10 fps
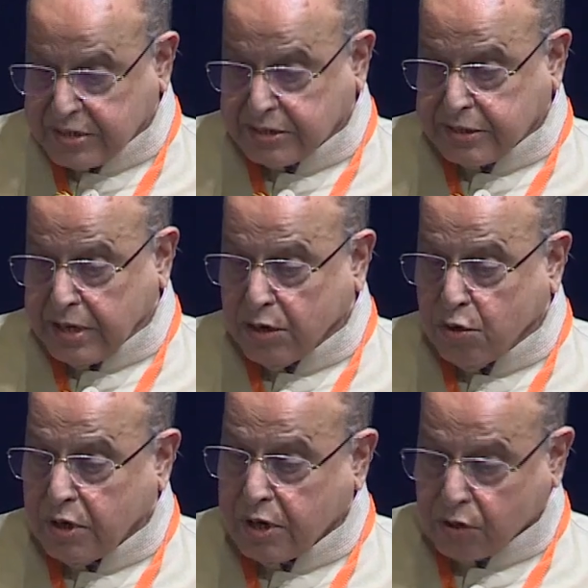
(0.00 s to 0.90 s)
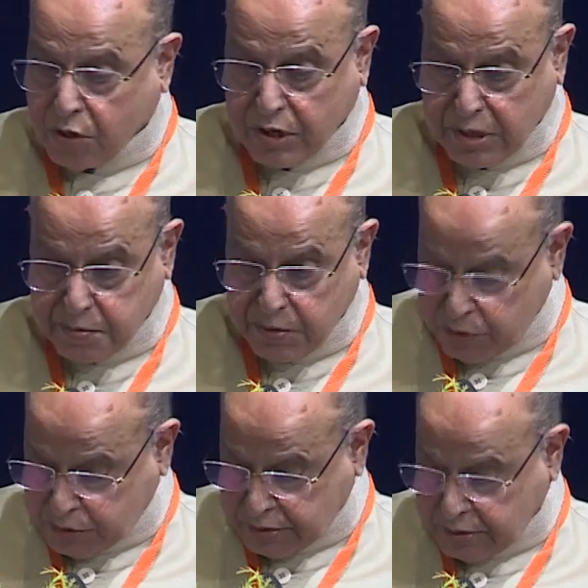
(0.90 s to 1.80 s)
singular
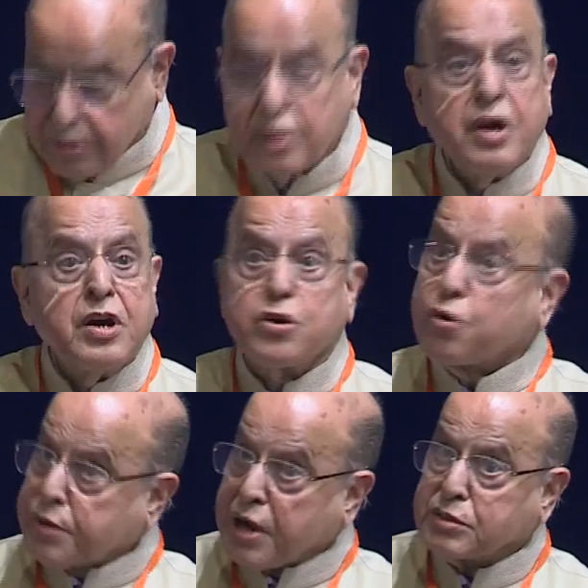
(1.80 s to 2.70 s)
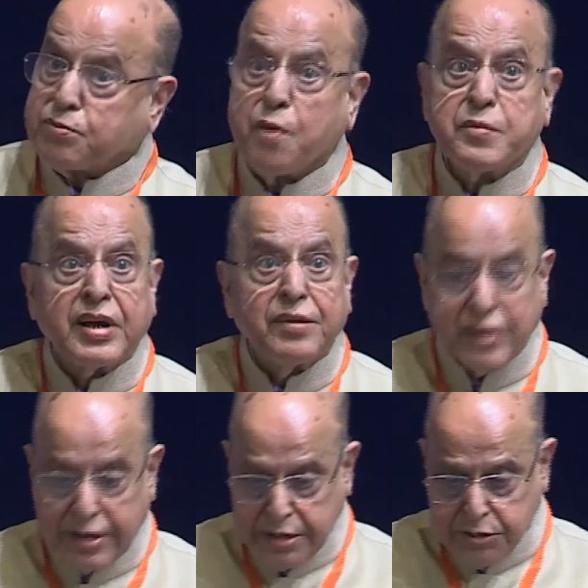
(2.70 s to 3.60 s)
contribution to transforming
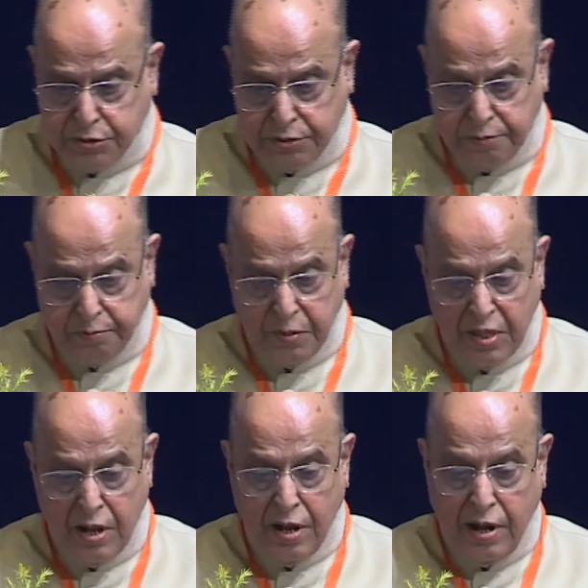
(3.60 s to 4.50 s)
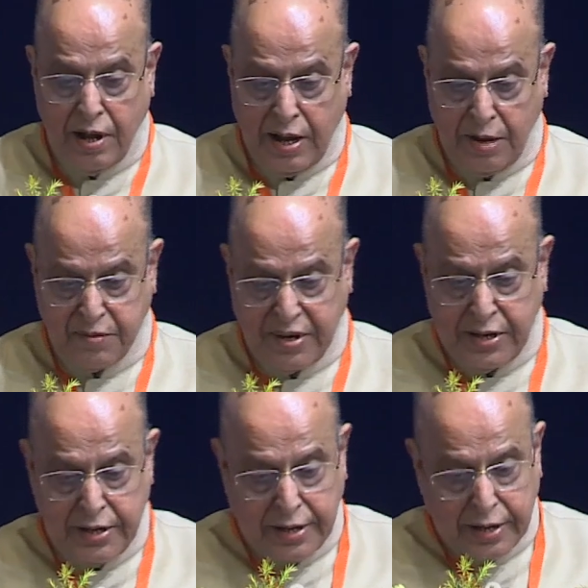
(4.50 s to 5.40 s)
our nation. I am
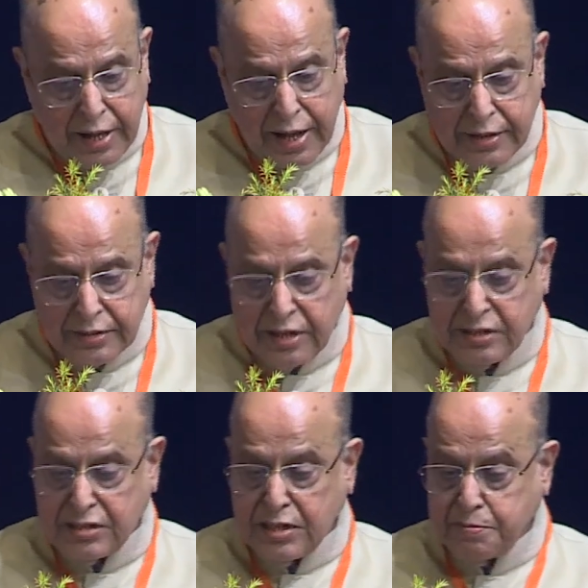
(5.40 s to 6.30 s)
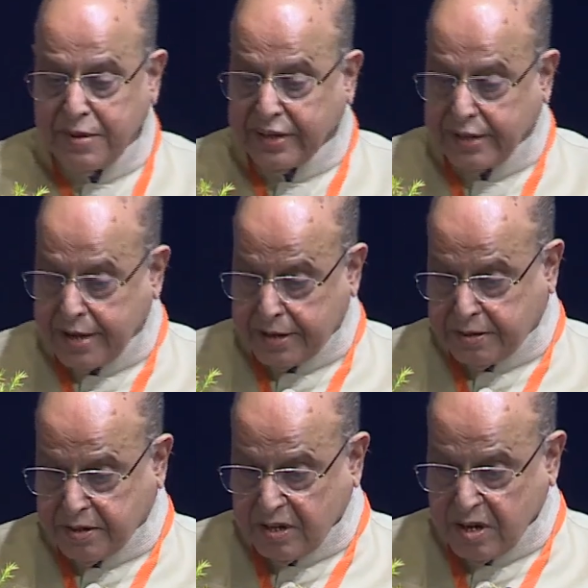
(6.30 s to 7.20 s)
really glad that this is being
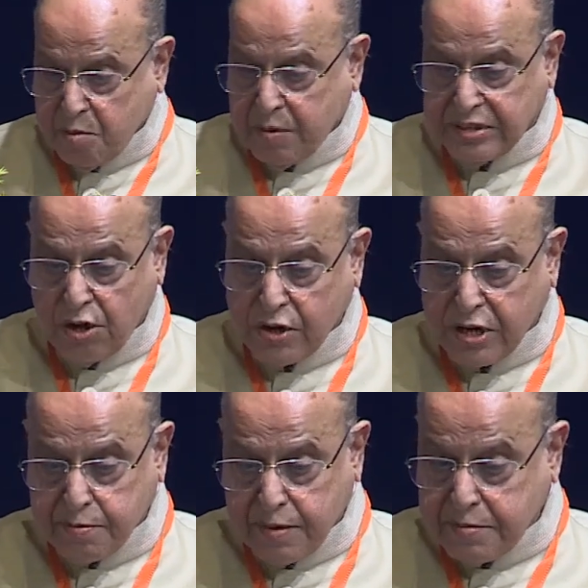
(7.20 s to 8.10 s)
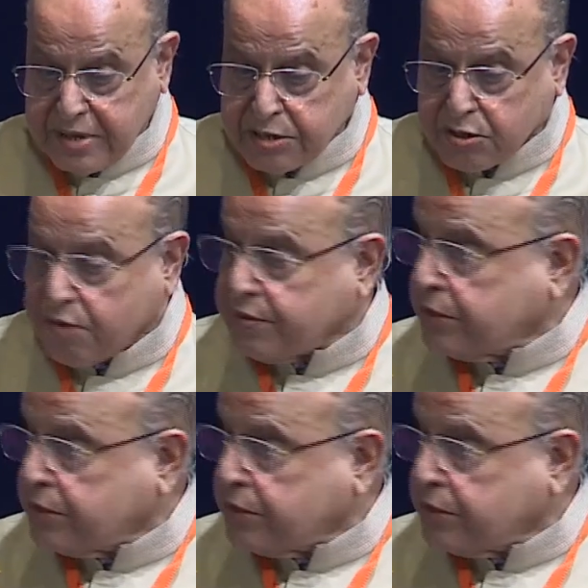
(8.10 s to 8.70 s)
led by the Honorable Minister of